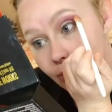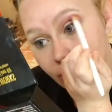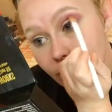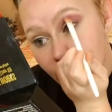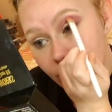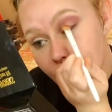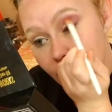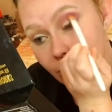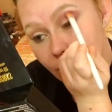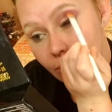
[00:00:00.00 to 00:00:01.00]
color
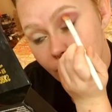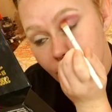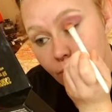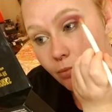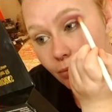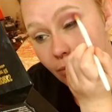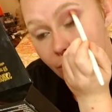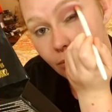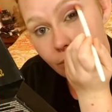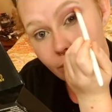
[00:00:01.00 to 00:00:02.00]
palette. It has a
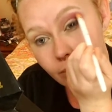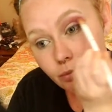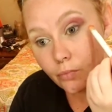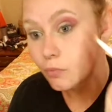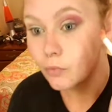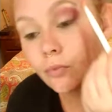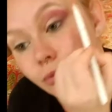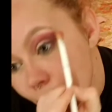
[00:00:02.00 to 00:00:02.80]
lot of nice colors.